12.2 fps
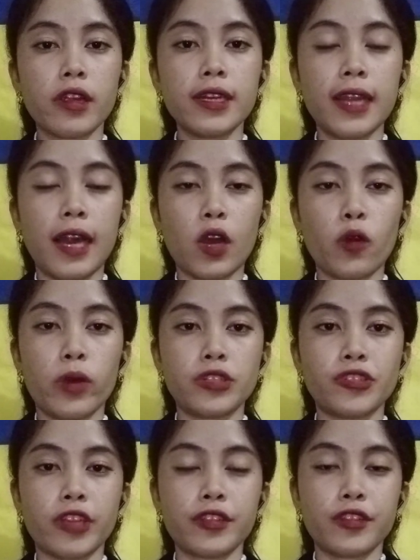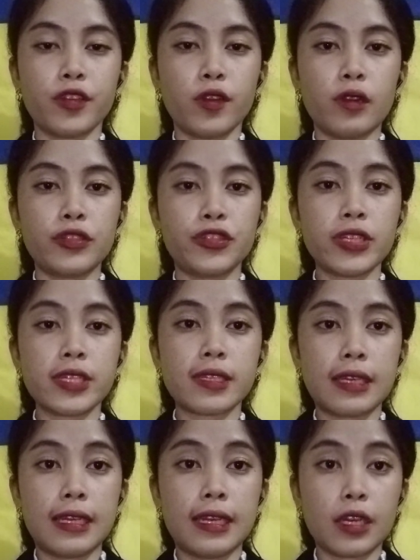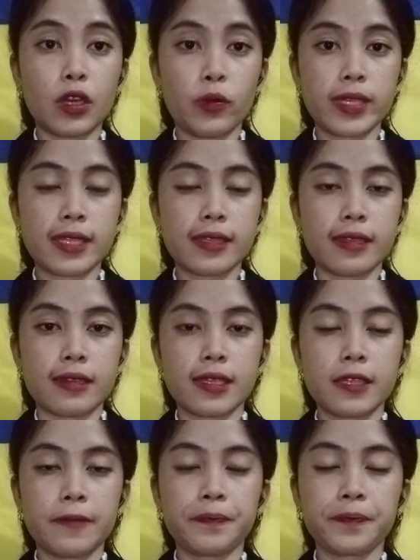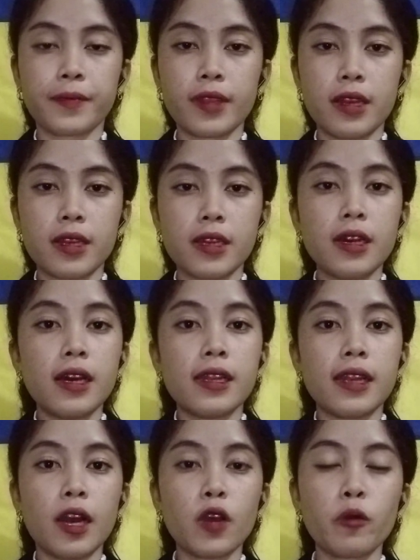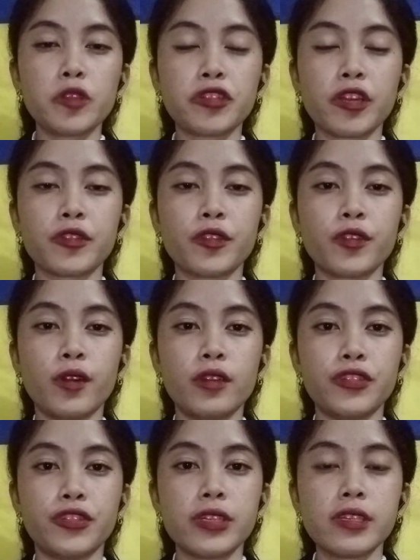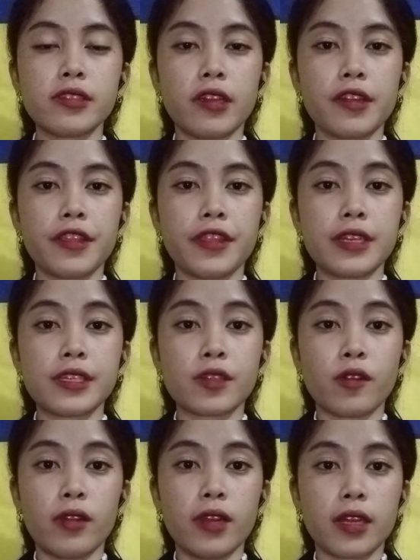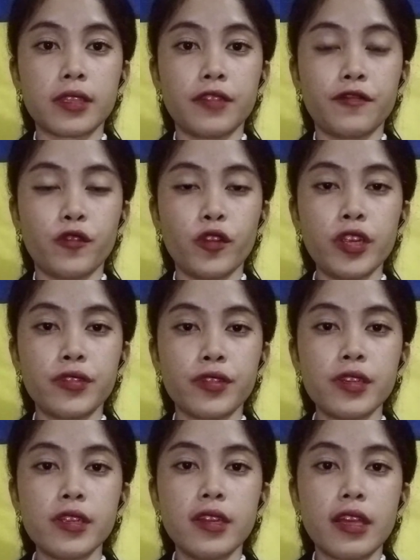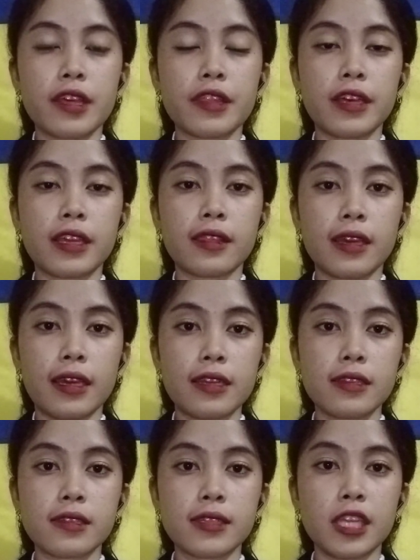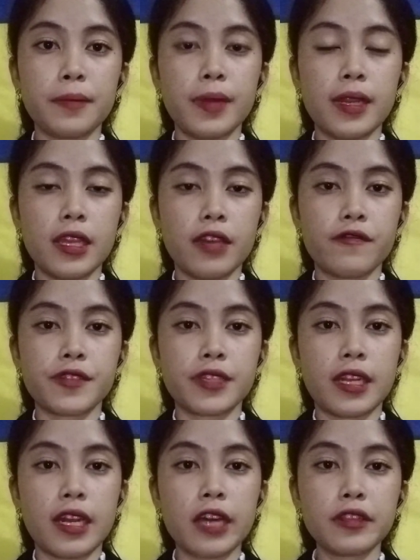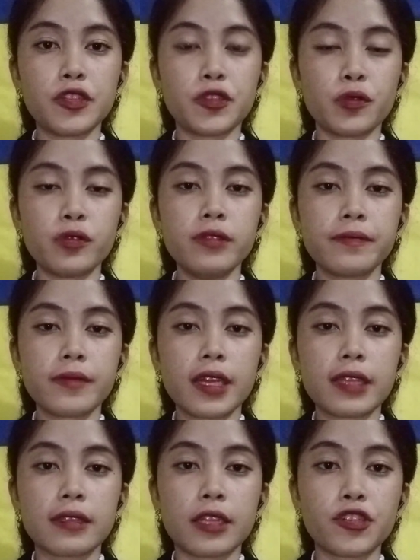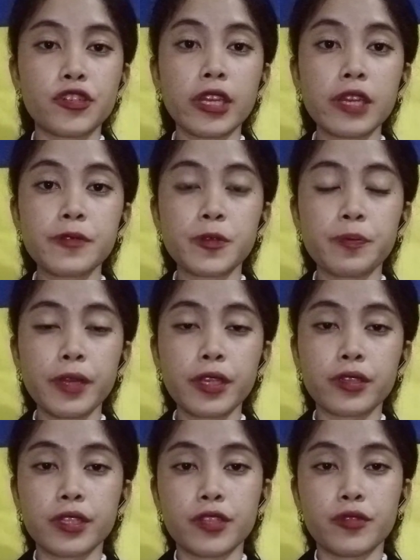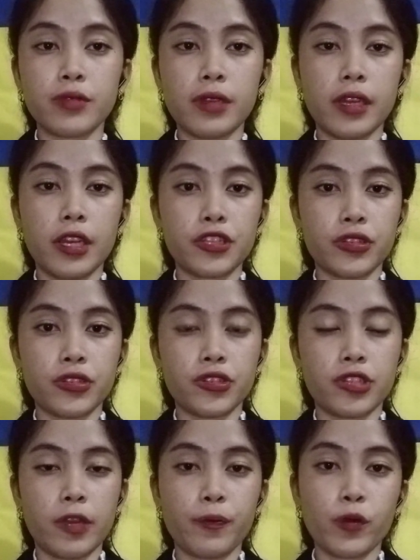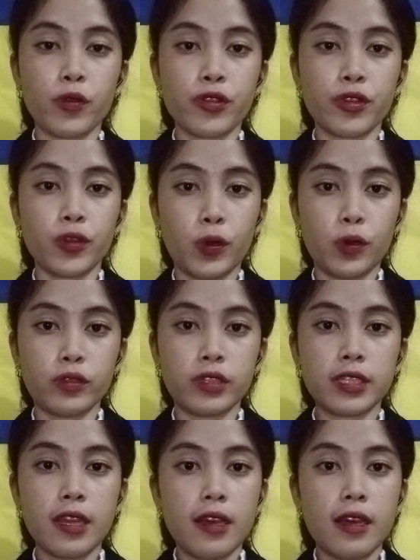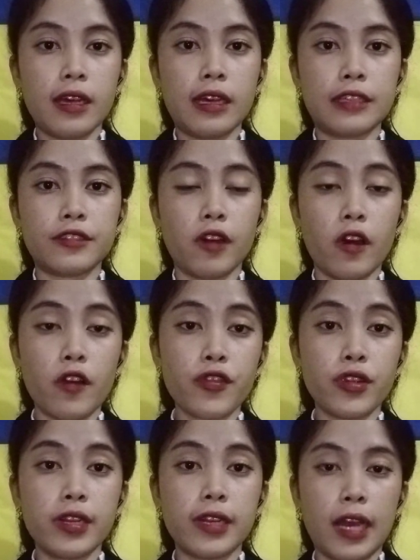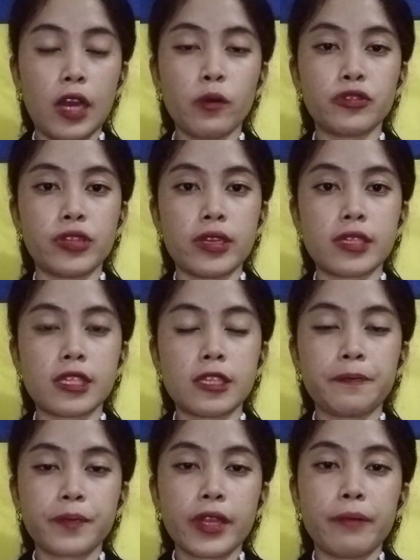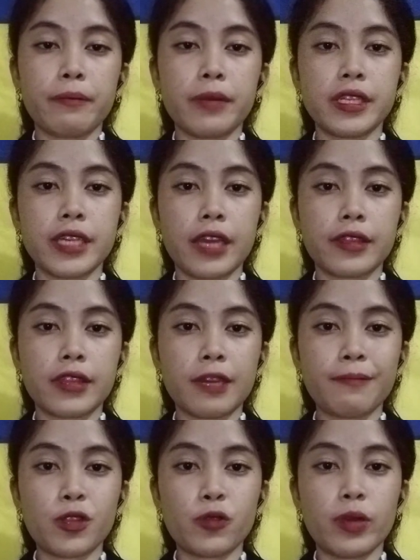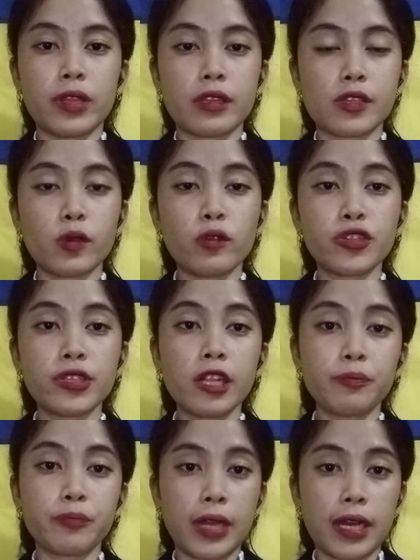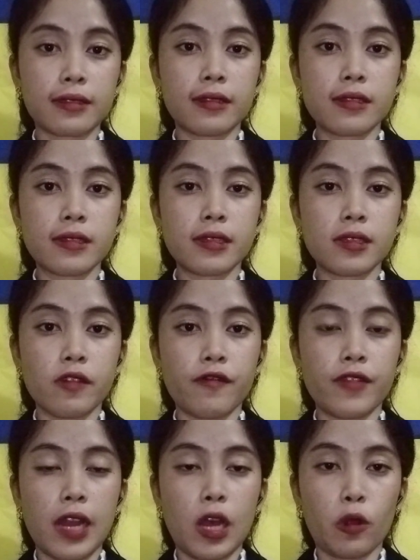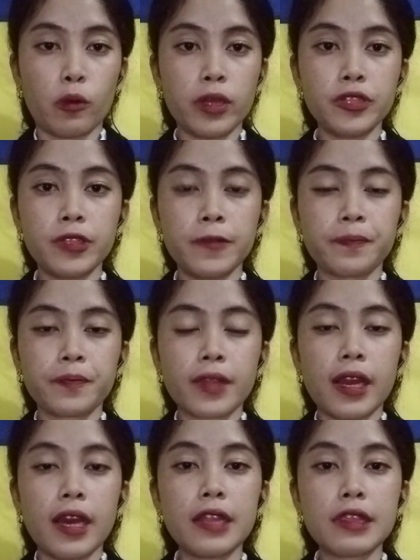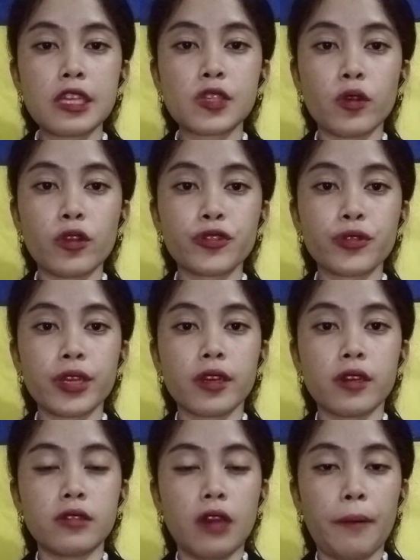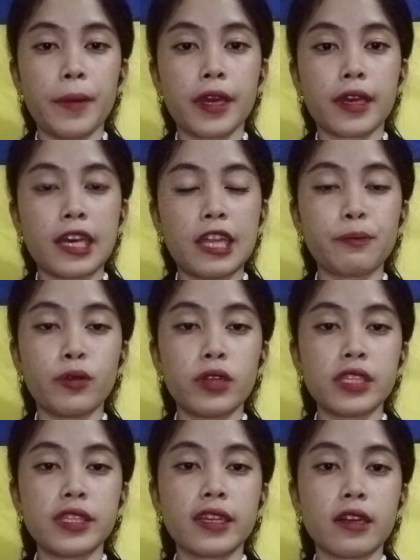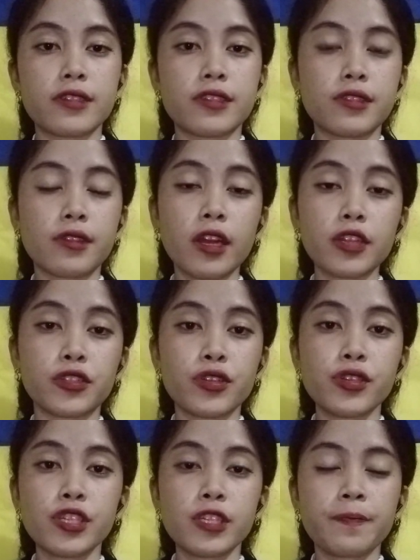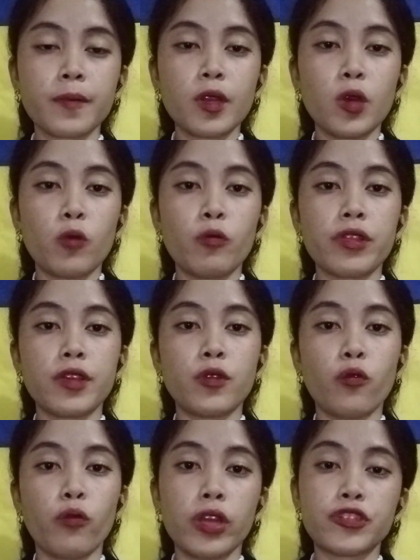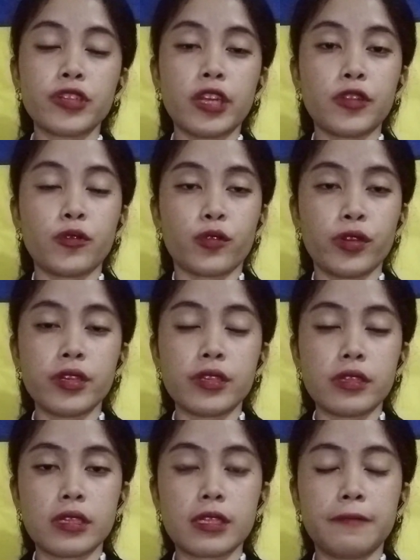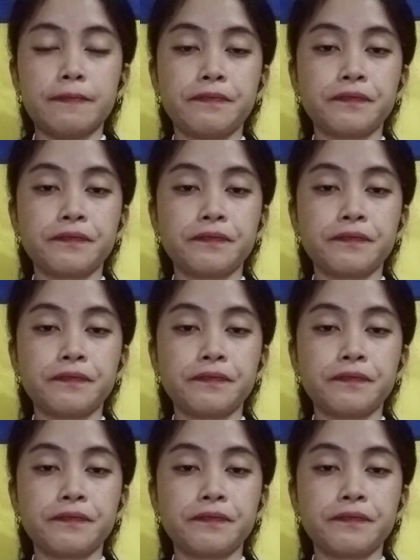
are language ideologies in linguistics? Language ideologies are this collective order that is the beliefs and attitude that shape speakers' relationship to their own and other languages, mediating between the social practice of language and the socio-economic and political structures within which it occurs.